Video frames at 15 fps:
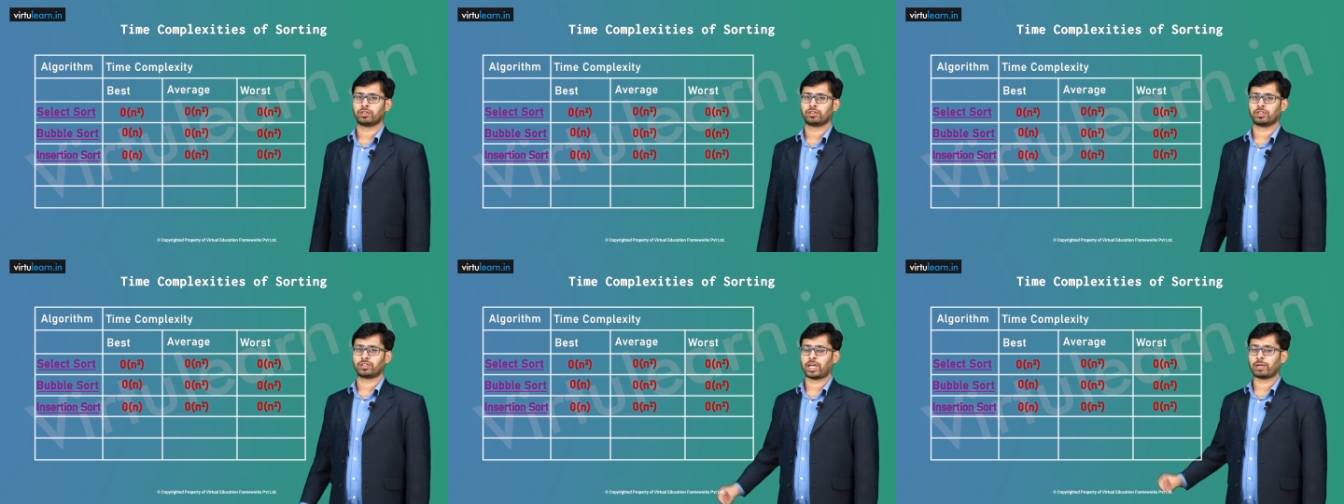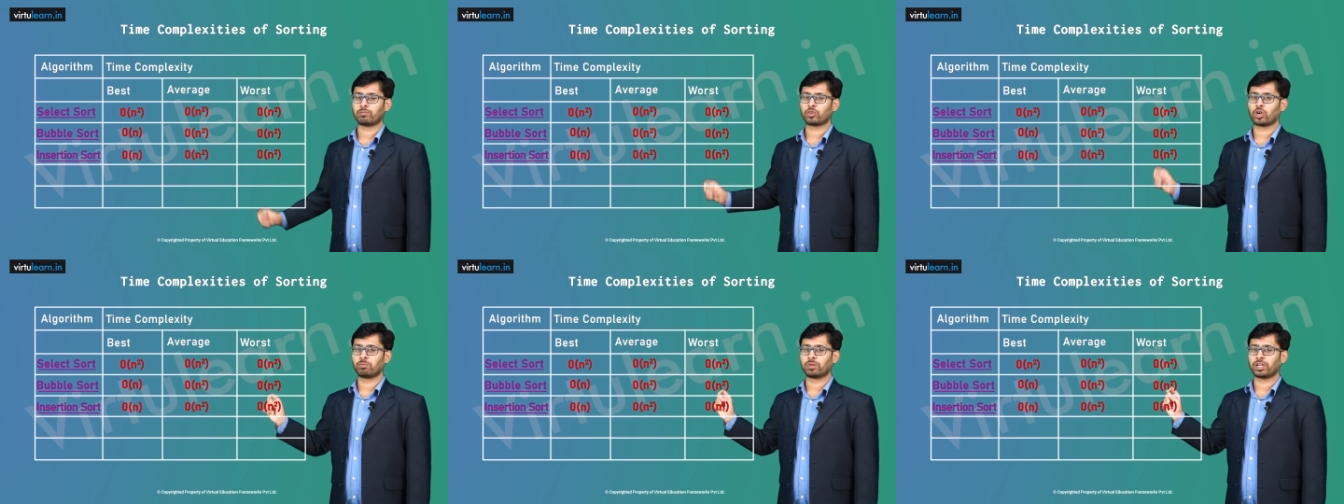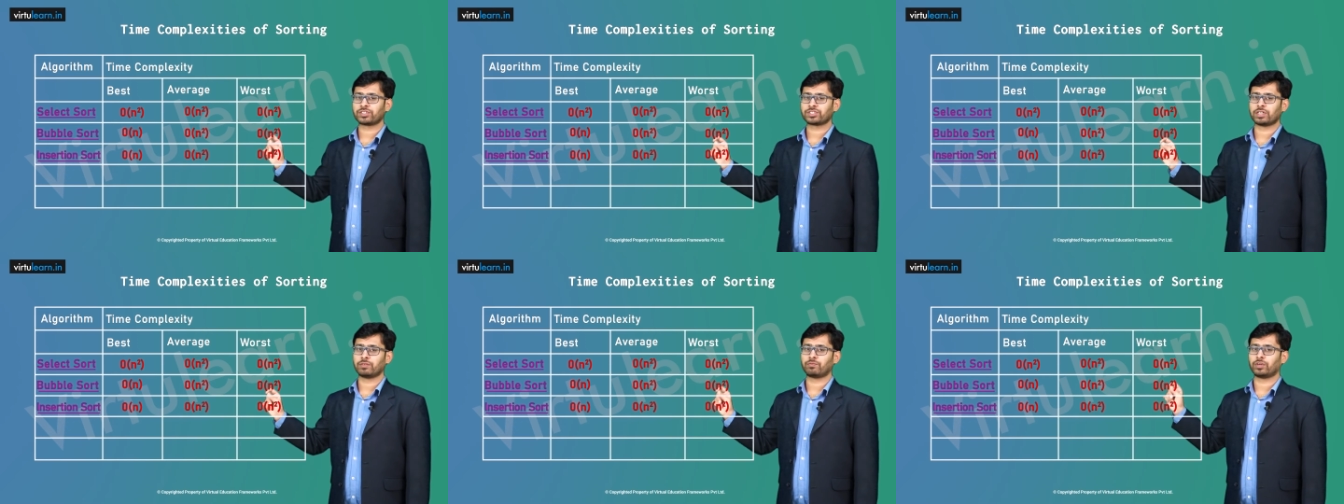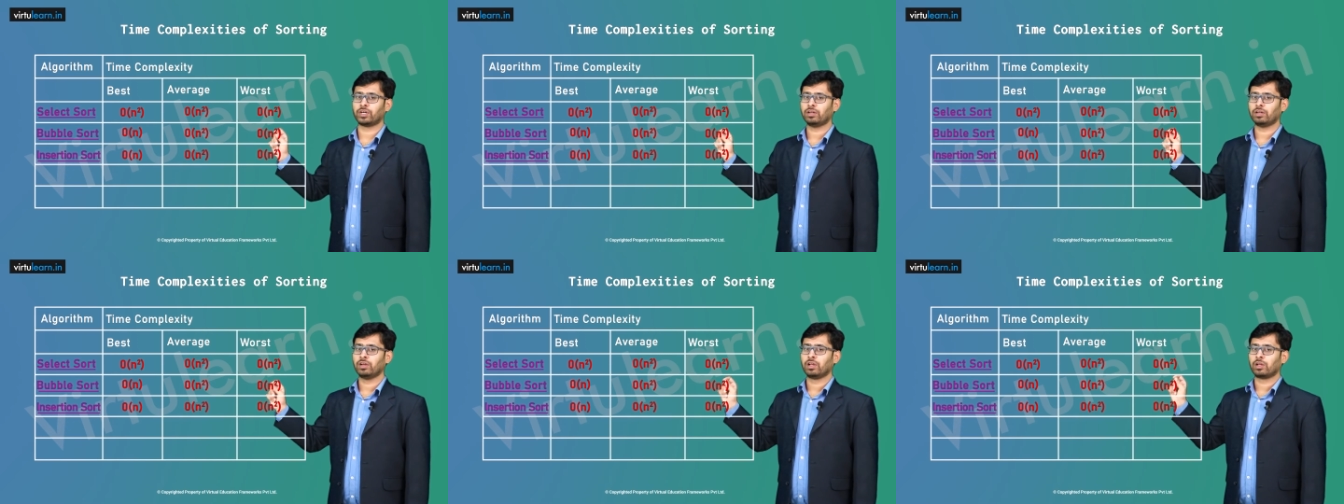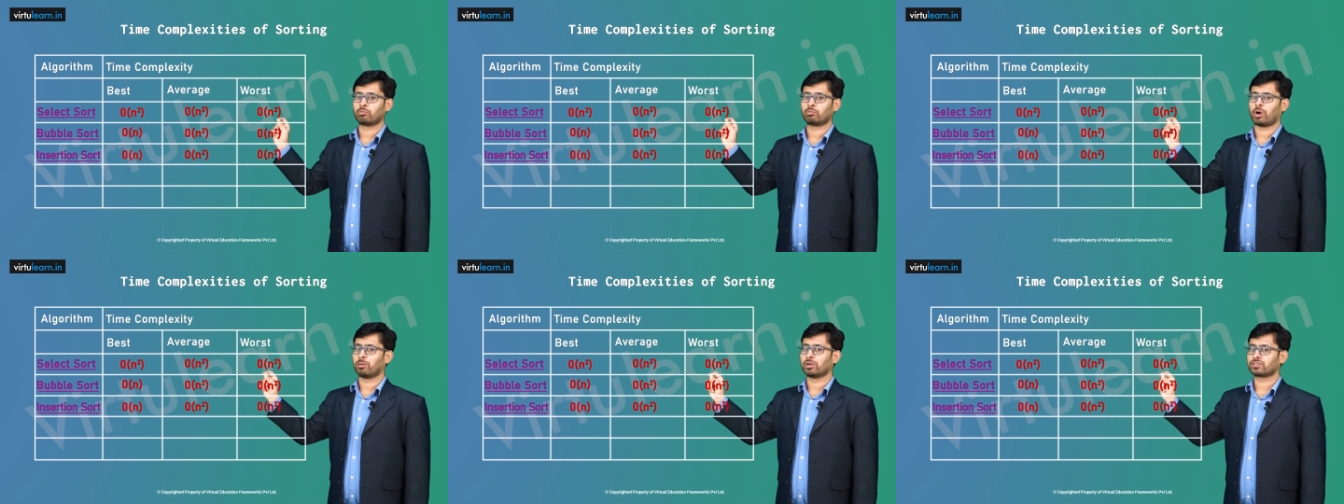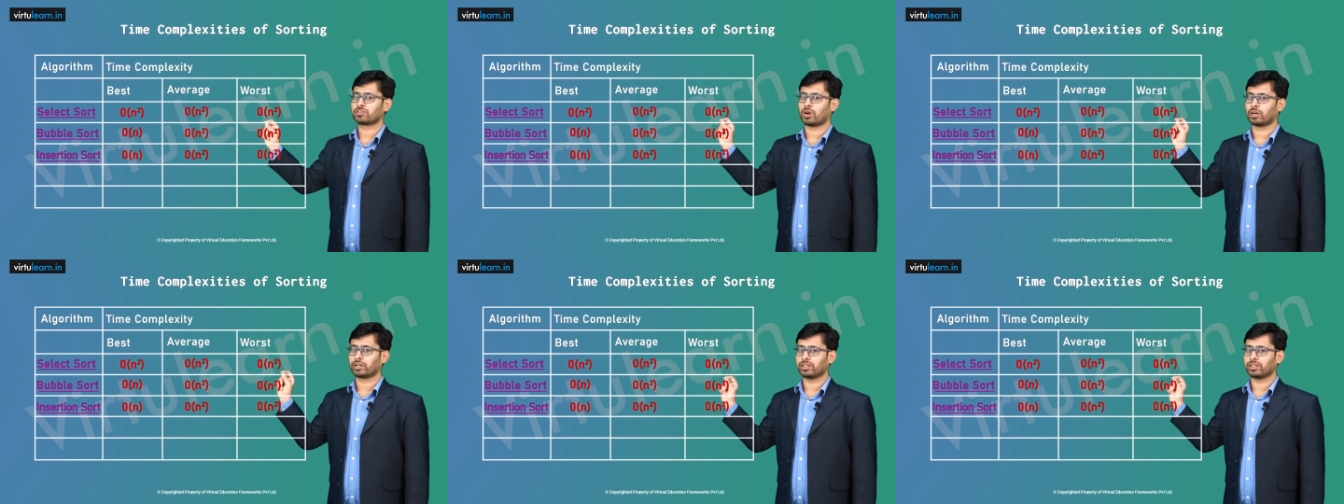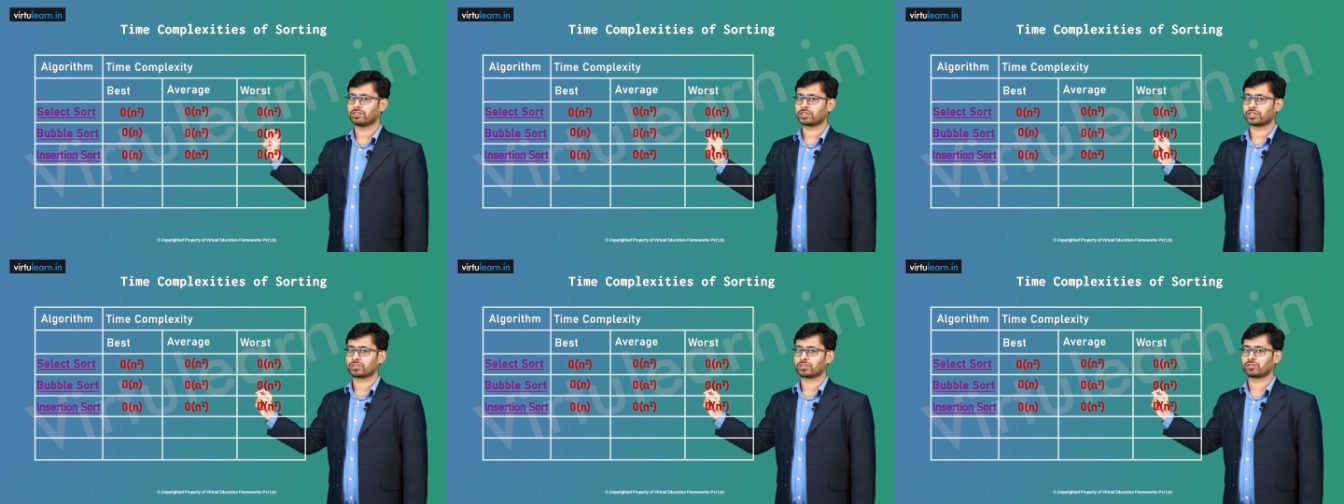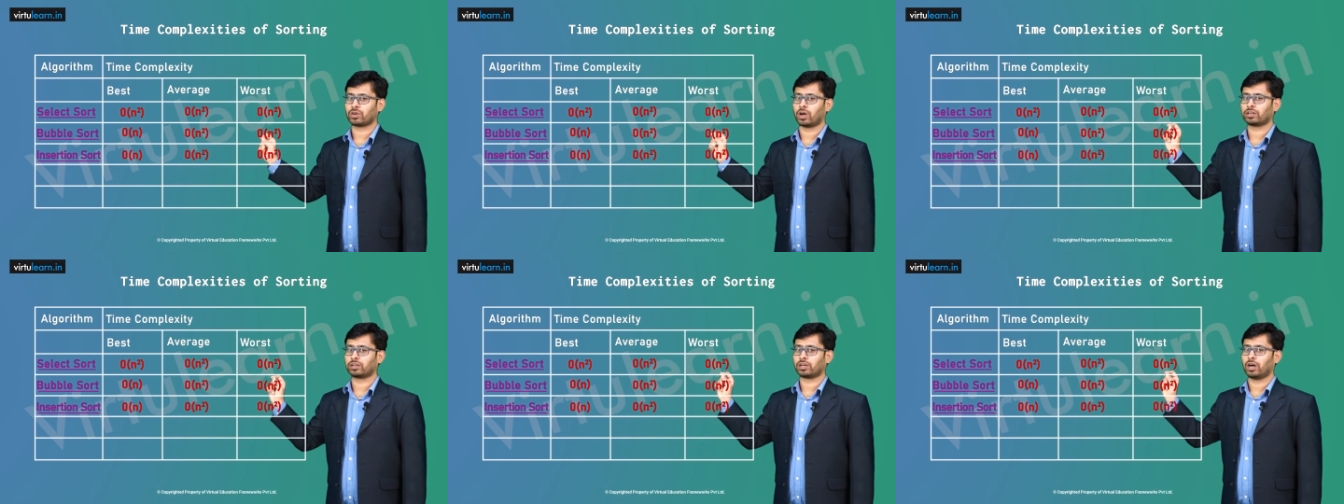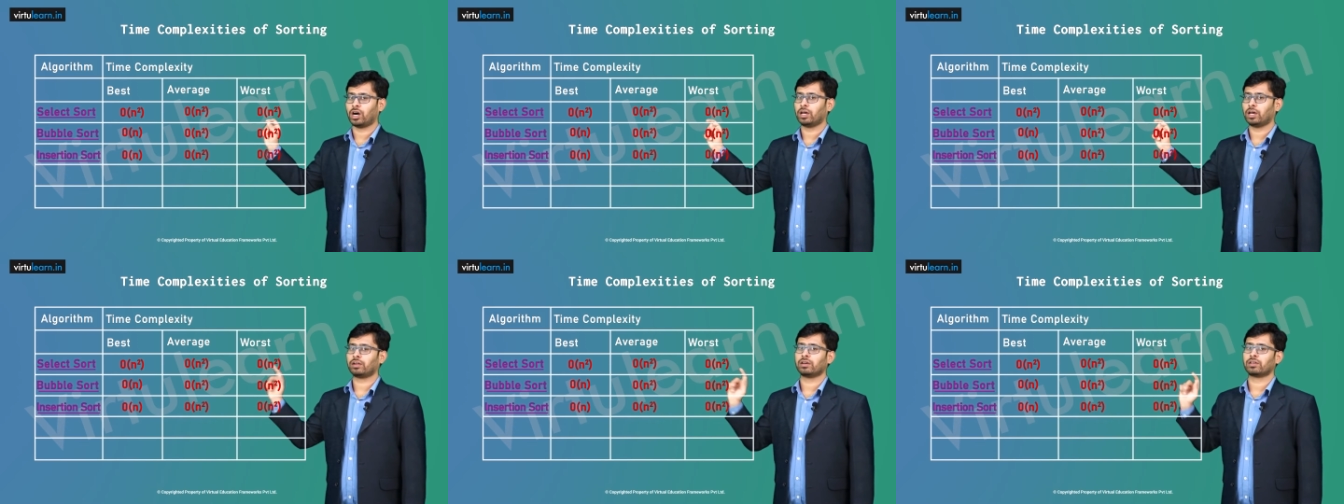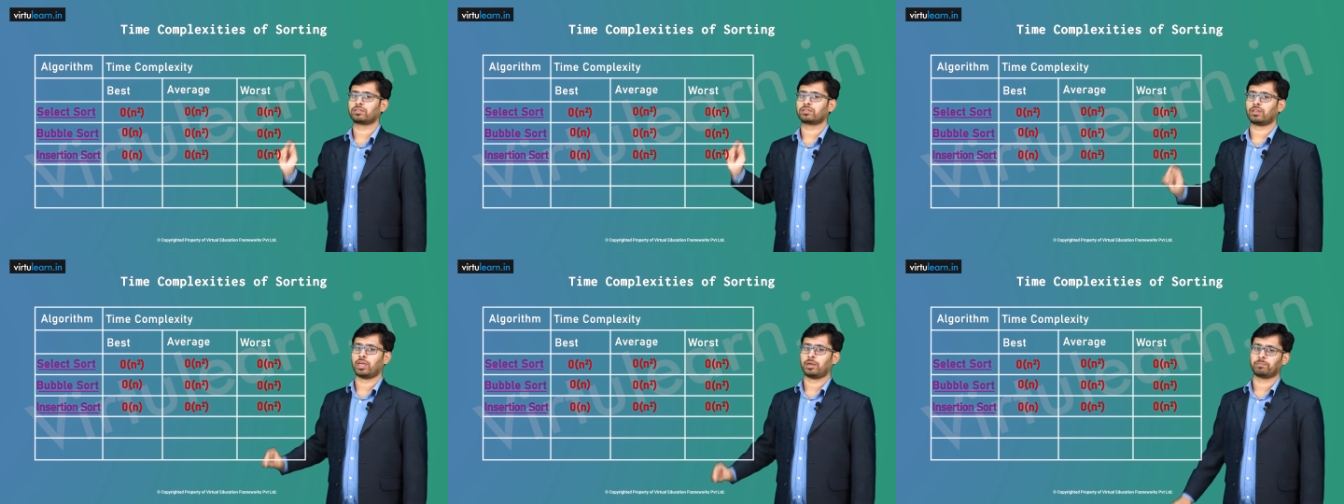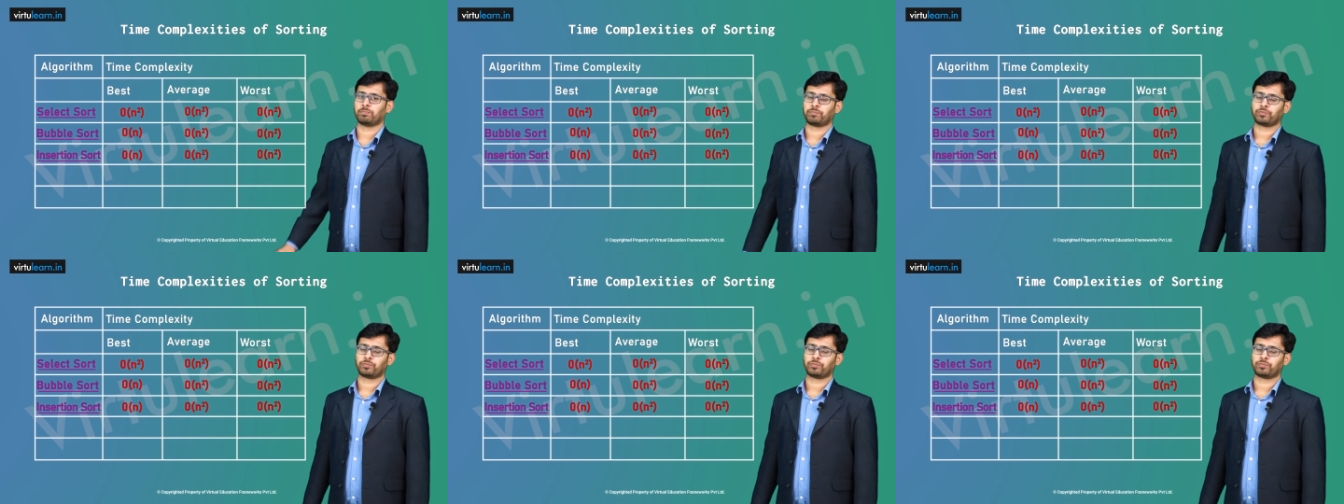The time complexity for bubble sort and insertion sort are same.